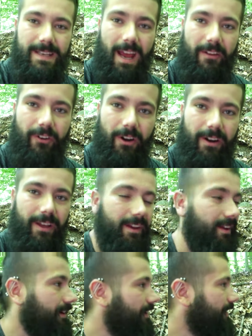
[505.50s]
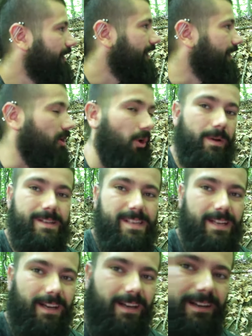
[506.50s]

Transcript: been diverted. No one's here.